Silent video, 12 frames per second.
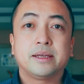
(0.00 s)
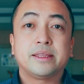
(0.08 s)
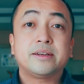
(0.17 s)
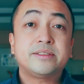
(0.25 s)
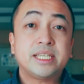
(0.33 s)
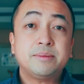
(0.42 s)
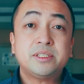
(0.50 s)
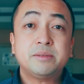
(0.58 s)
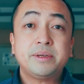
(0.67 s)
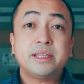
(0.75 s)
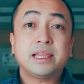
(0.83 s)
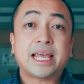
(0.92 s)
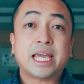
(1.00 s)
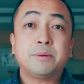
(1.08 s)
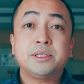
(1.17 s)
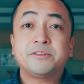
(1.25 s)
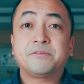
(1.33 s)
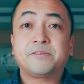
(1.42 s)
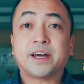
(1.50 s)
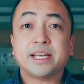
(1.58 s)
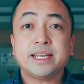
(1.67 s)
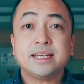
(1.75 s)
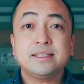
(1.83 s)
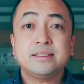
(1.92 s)
There seems to be the language of
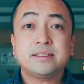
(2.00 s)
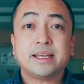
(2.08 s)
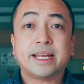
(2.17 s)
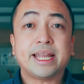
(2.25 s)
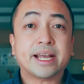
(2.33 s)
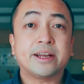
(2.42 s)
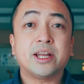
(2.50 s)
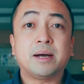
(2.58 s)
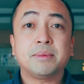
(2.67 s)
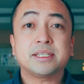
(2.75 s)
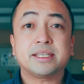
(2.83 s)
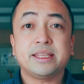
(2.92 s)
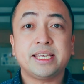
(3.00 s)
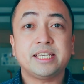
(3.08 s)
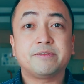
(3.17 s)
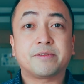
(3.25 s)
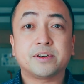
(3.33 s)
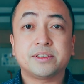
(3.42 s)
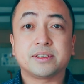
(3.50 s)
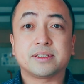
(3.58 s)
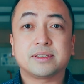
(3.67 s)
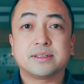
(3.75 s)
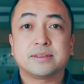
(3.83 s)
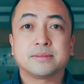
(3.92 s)
finance and economics in these
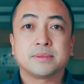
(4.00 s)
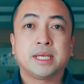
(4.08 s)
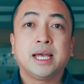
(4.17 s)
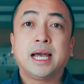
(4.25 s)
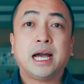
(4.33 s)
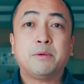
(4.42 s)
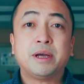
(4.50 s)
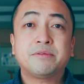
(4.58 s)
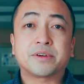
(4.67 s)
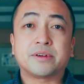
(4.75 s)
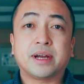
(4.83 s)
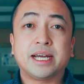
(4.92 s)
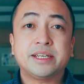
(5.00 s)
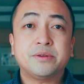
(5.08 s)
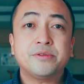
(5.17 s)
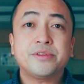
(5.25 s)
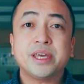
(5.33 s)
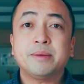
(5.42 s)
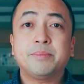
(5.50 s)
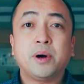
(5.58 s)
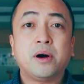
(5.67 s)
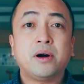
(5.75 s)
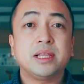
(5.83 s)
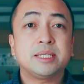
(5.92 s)
verses. However, I don't think
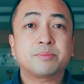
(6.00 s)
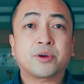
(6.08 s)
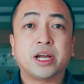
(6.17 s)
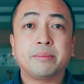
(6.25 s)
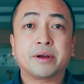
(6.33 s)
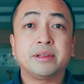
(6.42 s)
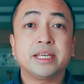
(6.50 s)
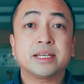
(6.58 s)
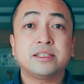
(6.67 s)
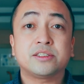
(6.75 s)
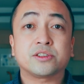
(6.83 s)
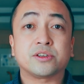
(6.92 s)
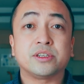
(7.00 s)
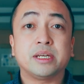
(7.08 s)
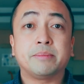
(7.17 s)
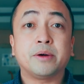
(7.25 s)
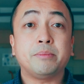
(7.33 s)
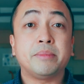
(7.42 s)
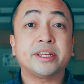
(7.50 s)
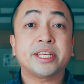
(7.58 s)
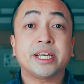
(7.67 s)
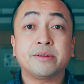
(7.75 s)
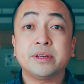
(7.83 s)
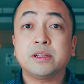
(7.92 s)
Paul is primarily concerned about
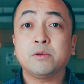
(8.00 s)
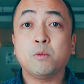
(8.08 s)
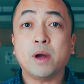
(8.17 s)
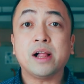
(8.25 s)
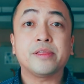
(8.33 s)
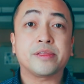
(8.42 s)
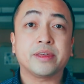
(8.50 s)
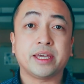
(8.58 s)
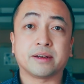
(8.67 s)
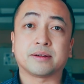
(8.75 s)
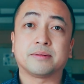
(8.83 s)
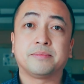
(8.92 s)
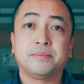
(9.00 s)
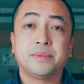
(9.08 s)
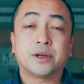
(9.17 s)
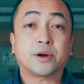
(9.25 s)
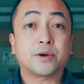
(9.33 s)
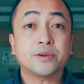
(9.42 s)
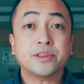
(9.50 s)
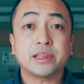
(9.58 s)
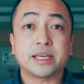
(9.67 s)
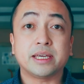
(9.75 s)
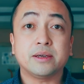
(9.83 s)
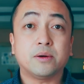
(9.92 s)
material wealth here,
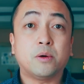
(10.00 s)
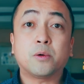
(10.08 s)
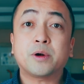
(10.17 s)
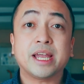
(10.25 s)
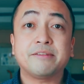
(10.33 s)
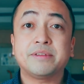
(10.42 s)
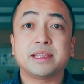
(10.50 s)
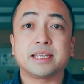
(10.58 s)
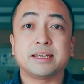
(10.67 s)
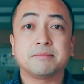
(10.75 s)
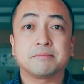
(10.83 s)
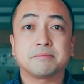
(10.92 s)
earthly or heavenly.